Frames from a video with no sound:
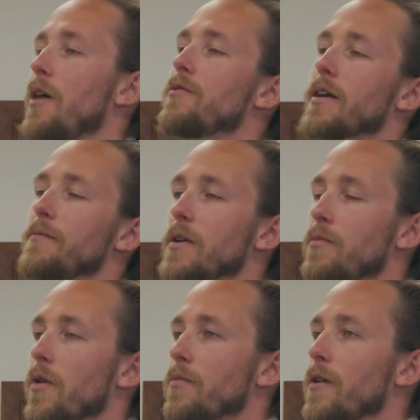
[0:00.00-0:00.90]
I would
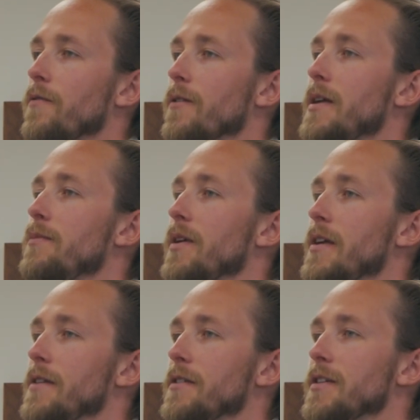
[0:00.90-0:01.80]
recommend PortPro for
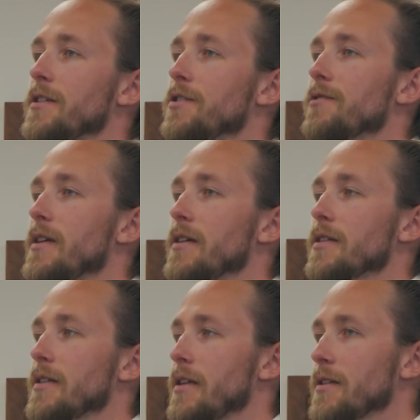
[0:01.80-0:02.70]
anybody in this industry,
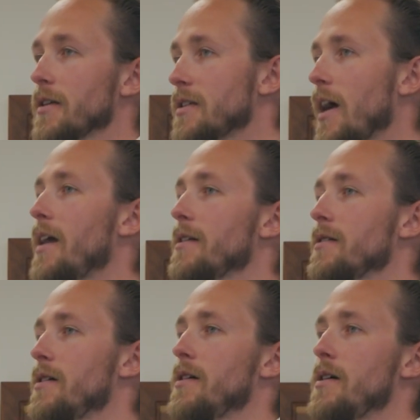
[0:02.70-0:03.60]
as it is a
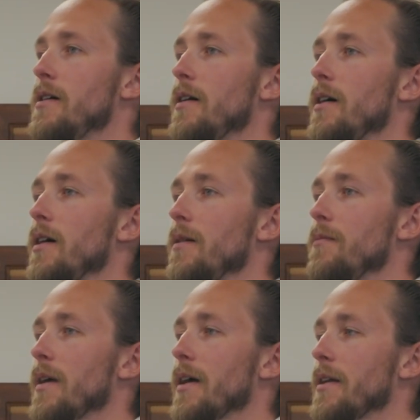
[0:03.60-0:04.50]
titan
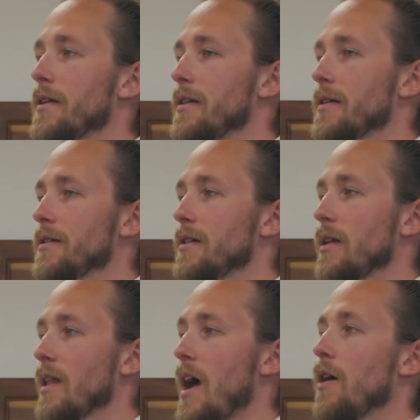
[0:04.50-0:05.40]
and it
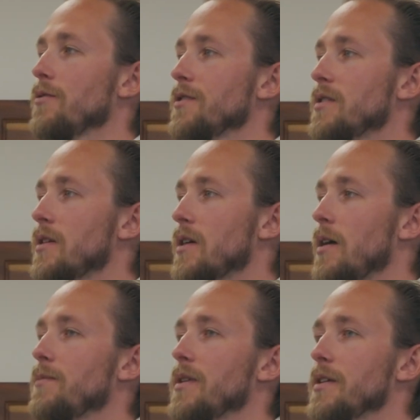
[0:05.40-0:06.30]
allows
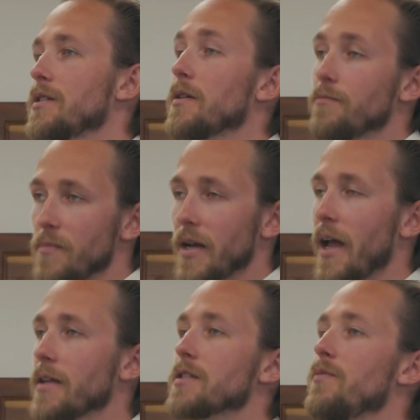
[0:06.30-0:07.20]
companies,
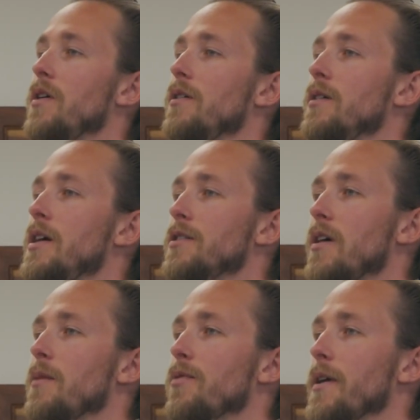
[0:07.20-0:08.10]
big and small,
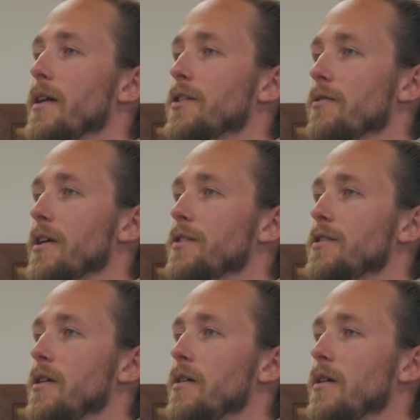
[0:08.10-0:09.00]
to operate a drayage
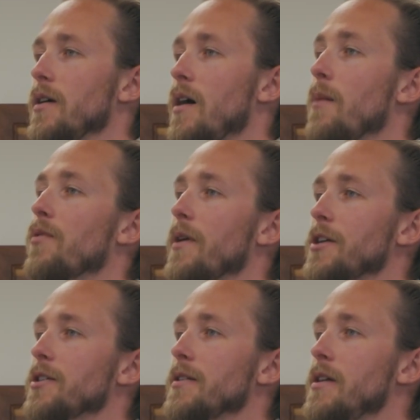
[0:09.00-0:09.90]

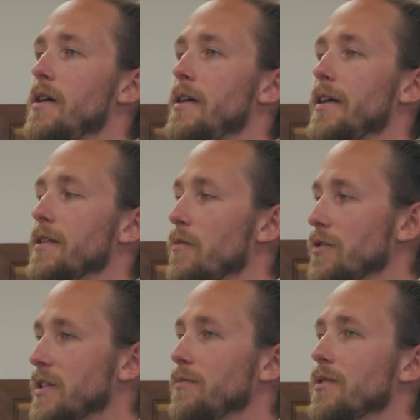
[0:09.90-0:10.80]
operation in the
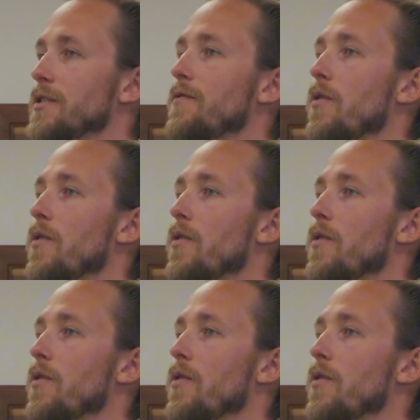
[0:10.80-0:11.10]
most simplest